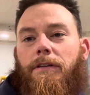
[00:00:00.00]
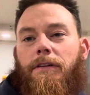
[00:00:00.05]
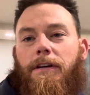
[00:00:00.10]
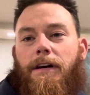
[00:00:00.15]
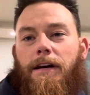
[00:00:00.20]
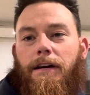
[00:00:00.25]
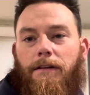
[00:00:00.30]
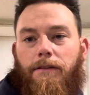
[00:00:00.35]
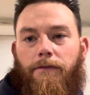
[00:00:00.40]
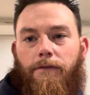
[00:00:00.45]

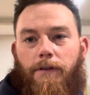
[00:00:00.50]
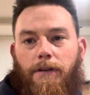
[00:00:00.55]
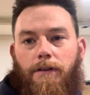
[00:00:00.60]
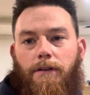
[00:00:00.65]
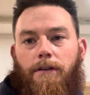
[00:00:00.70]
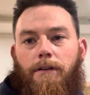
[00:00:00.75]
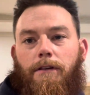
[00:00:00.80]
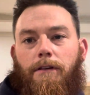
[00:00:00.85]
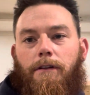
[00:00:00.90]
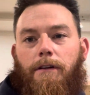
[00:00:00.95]
kind of
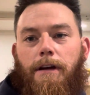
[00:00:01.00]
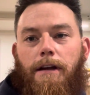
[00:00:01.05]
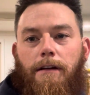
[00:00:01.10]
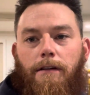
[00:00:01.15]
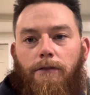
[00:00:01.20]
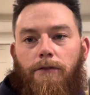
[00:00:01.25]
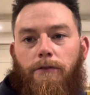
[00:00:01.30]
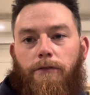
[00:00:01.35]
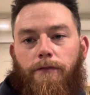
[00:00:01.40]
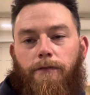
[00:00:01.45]
had a
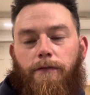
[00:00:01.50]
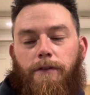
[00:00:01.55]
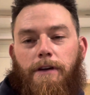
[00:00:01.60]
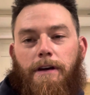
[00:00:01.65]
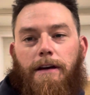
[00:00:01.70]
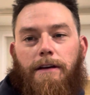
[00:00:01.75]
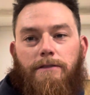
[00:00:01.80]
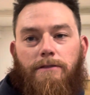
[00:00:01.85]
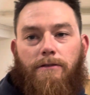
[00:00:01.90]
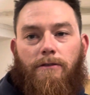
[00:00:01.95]
little
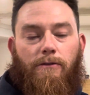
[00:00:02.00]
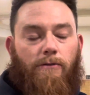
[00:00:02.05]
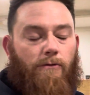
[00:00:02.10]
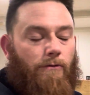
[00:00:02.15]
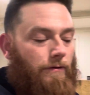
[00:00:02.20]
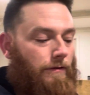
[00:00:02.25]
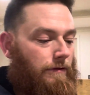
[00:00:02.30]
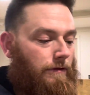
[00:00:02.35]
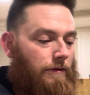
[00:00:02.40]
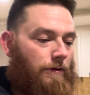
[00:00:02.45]
fiasco
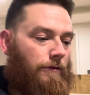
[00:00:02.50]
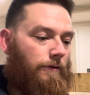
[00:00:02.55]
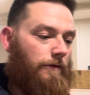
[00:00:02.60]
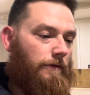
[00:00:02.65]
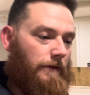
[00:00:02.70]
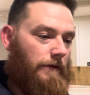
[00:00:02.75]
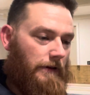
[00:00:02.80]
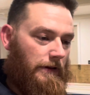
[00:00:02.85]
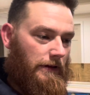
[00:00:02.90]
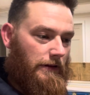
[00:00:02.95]
with
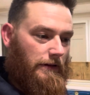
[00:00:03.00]
COVID